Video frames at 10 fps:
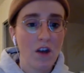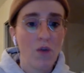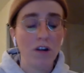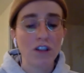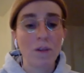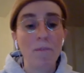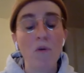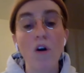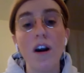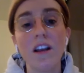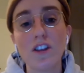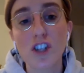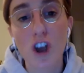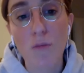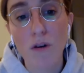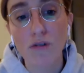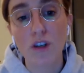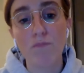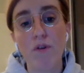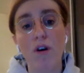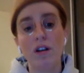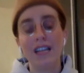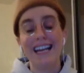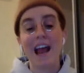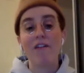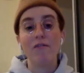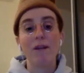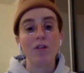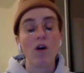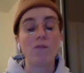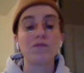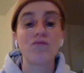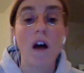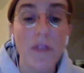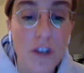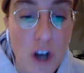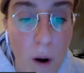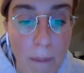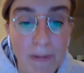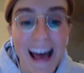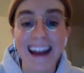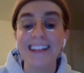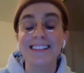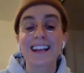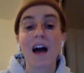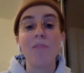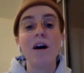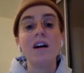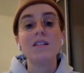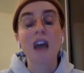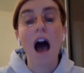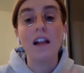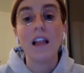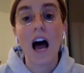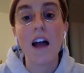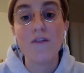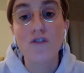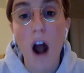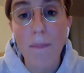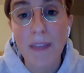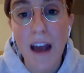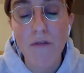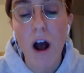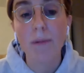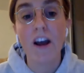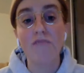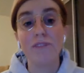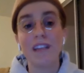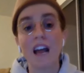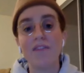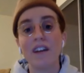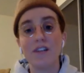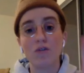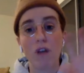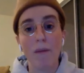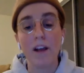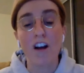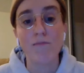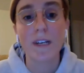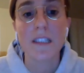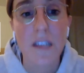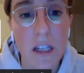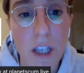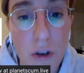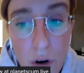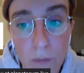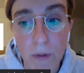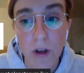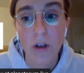We are supporting the show, most importantly, and everybody who helps run the show at planetscum.live. Drop down Robby Hoffman Dykevice or Robby Hoffman Consulting Group.